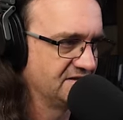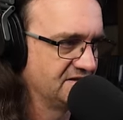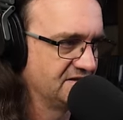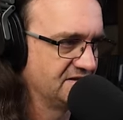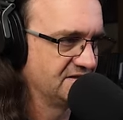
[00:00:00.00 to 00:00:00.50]

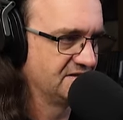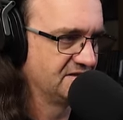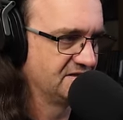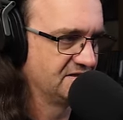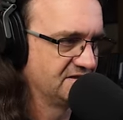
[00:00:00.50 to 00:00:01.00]

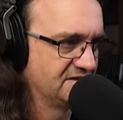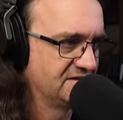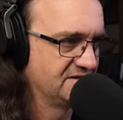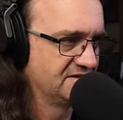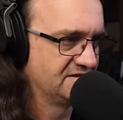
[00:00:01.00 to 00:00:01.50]

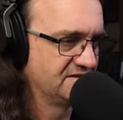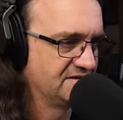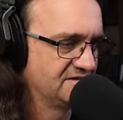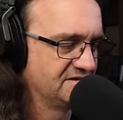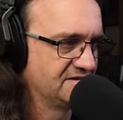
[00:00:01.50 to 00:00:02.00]

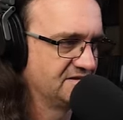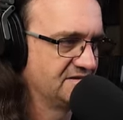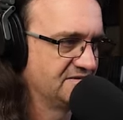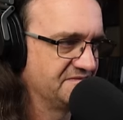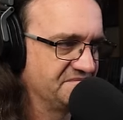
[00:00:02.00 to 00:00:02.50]

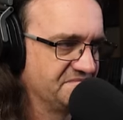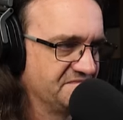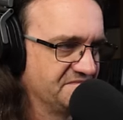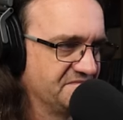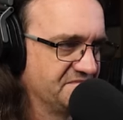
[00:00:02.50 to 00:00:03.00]

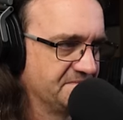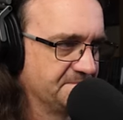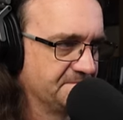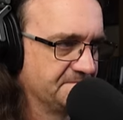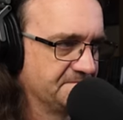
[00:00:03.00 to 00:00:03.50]

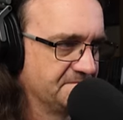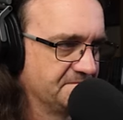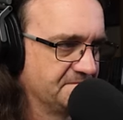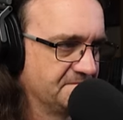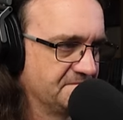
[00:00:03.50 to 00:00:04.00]

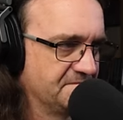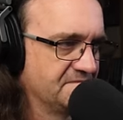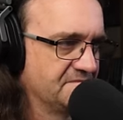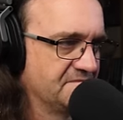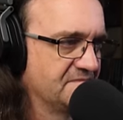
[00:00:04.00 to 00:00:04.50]

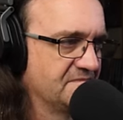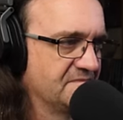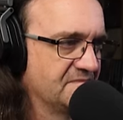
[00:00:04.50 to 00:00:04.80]
(silence)